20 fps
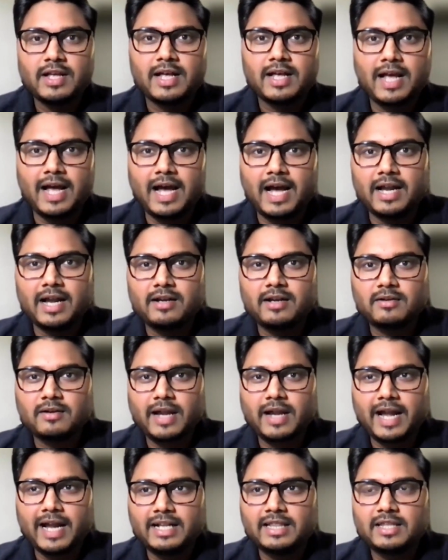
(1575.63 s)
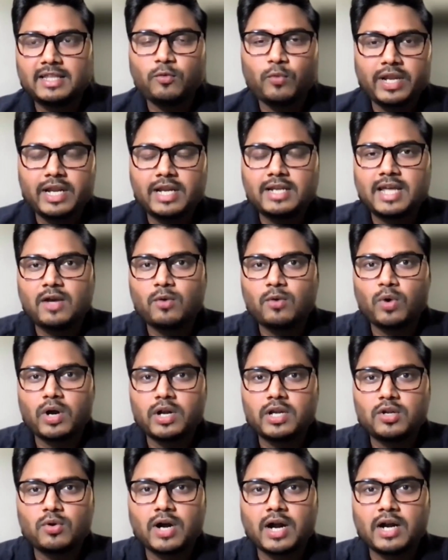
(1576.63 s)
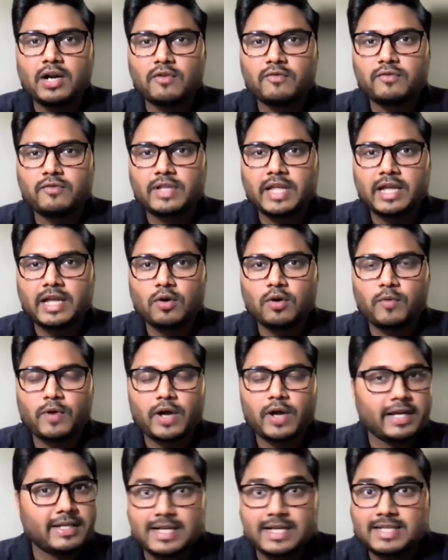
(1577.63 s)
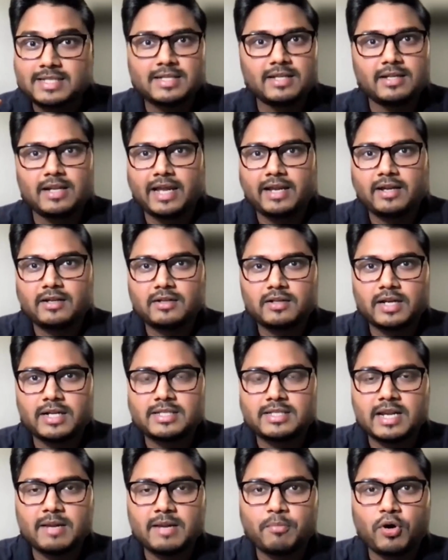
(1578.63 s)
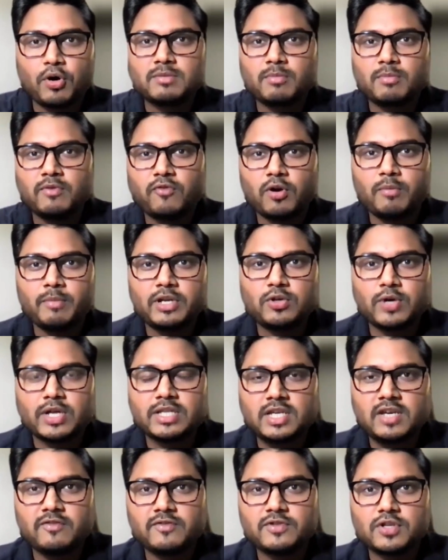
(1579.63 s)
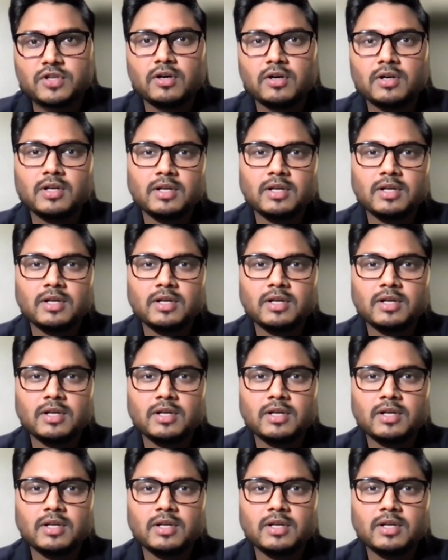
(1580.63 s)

and at the very day one, you kind of think of it's like it's an impossible for me to achieve. So